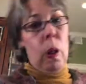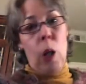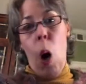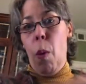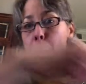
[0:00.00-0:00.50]

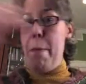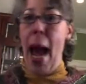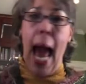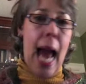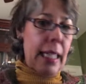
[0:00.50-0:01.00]
going
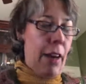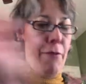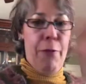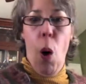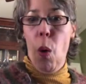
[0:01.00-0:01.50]
back
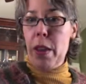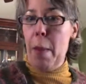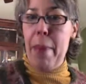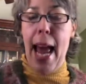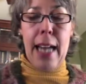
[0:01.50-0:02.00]
and forth
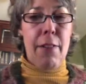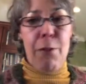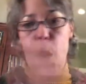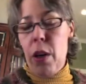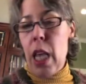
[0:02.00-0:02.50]
and back and
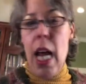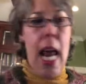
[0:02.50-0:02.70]
forth,